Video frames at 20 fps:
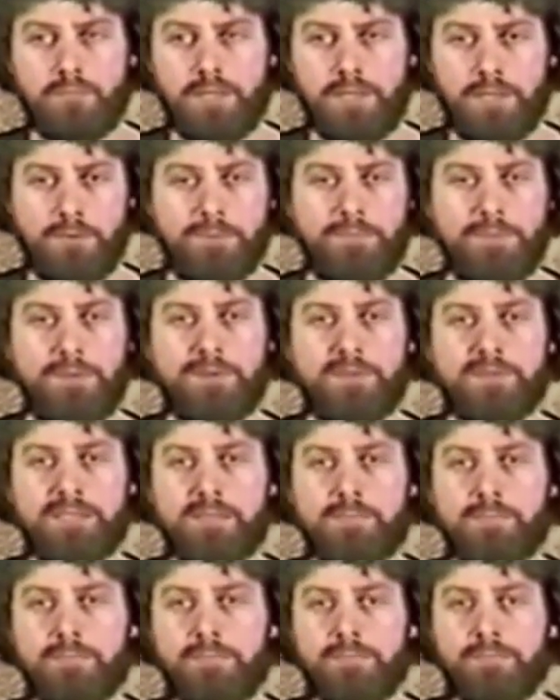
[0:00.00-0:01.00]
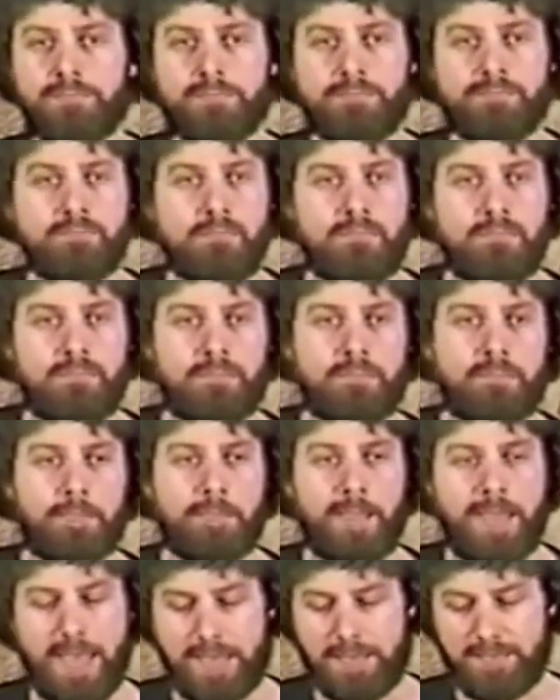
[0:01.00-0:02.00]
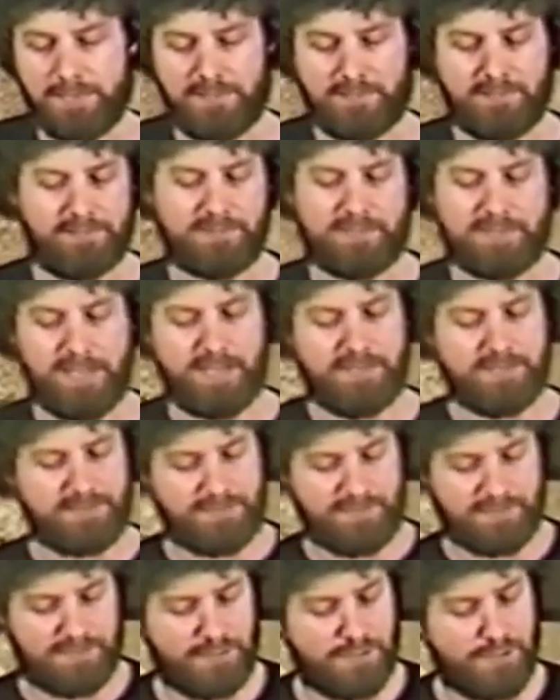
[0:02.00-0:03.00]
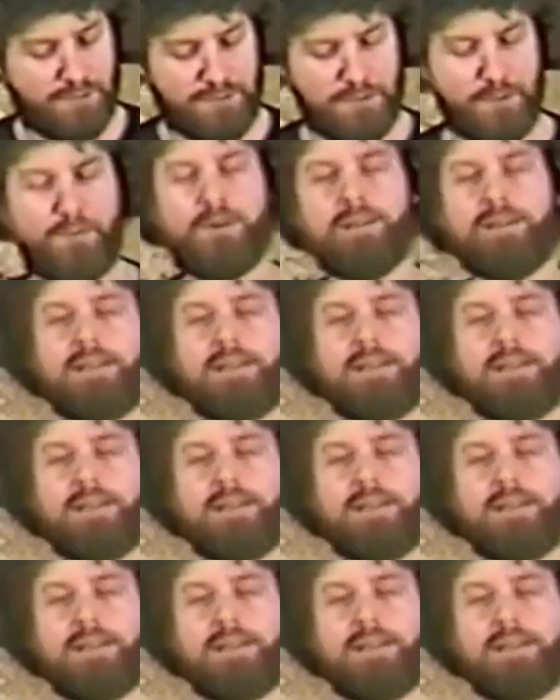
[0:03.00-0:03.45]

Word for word: And he rebukes them and says, you don't know